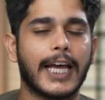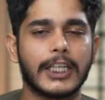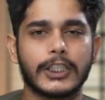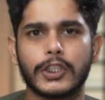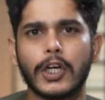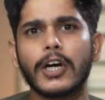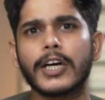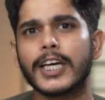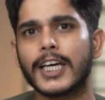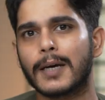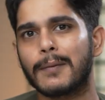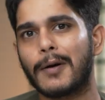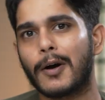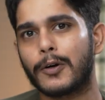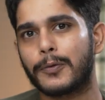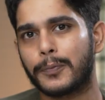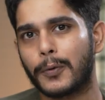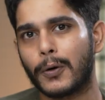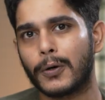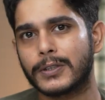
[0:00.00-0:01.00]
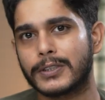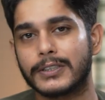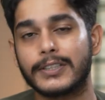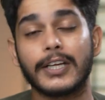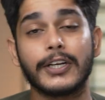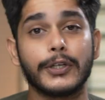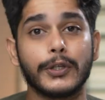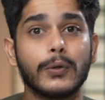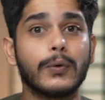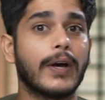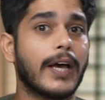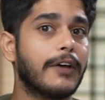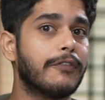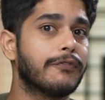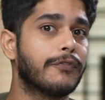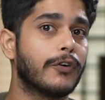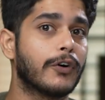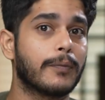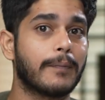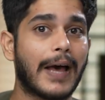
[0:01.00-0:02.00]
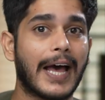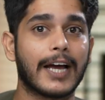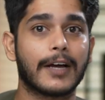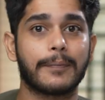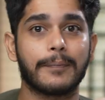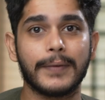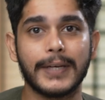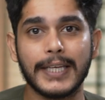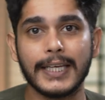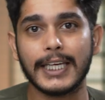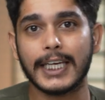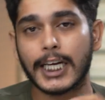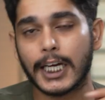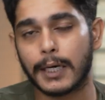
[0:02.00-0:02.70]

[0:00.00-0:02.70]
And talking about ports, the new M4 Mac Mini